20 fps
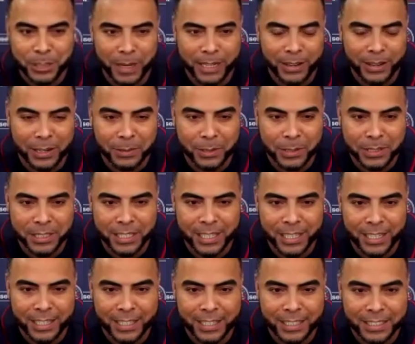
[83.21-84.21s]
daughter. Was
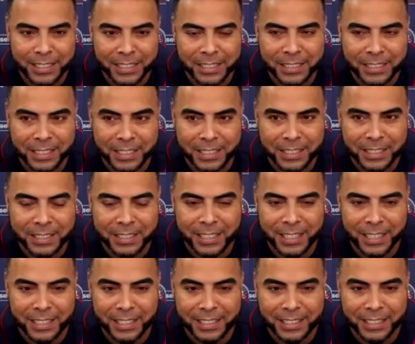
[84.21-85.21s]
there? there you go.
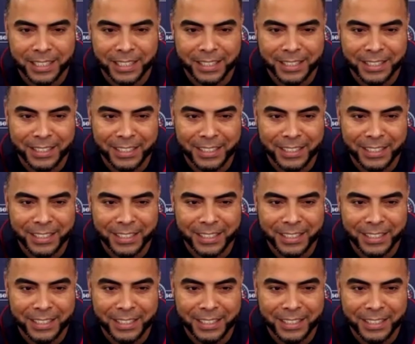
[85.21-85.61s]
Yeah.